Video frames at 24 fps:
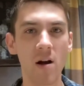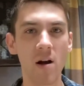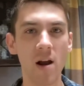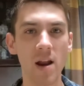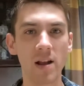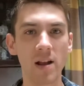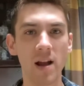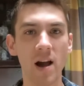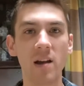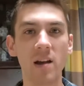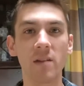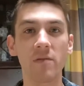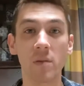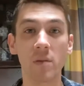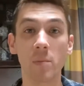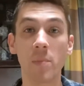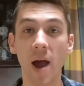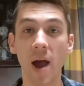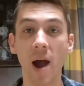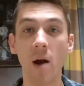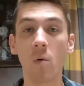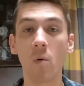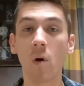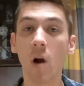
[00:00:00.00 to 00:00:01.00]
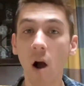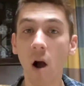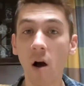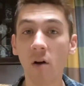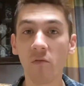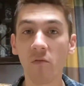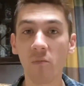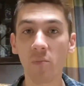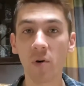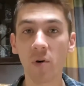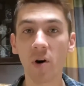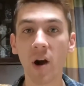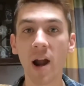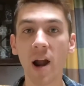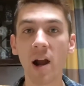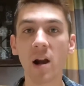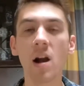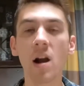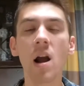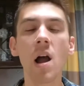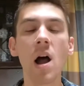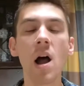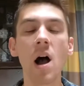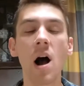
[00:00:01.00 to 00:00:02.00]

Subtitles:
and kind of the power of prayer.